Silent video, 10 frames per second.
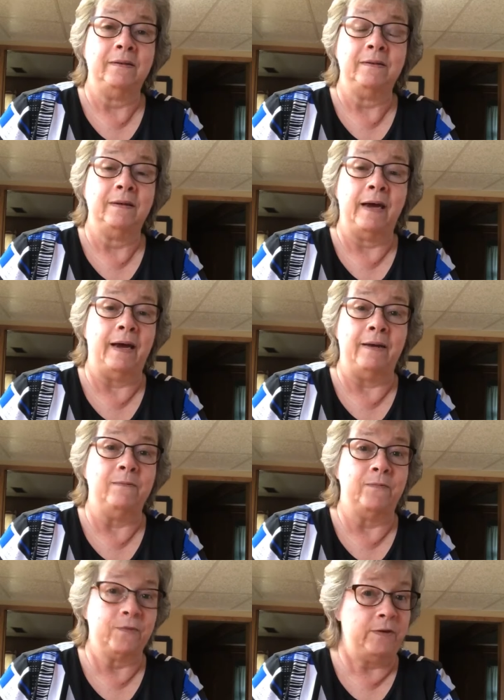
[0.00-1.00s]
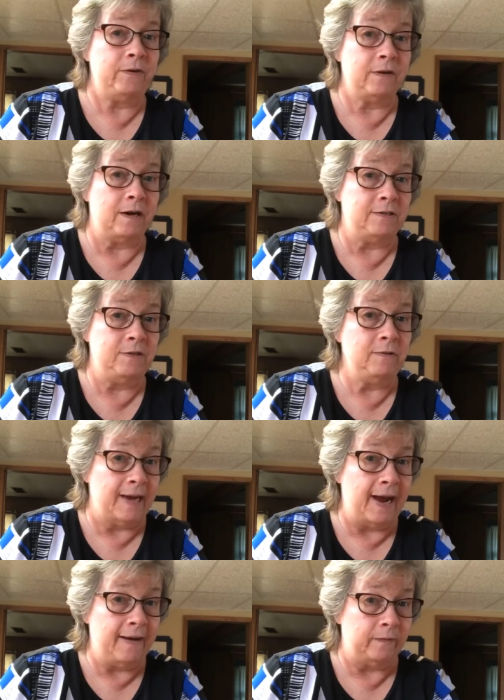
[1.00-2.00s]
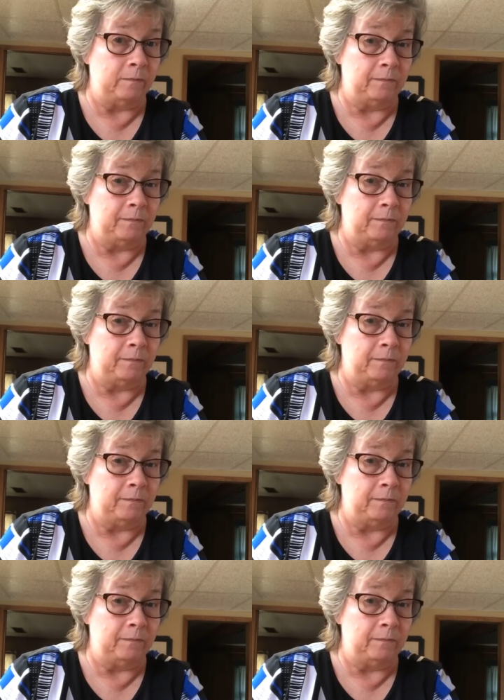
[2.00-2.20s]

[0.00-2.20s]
hey, for you guys, you can have them.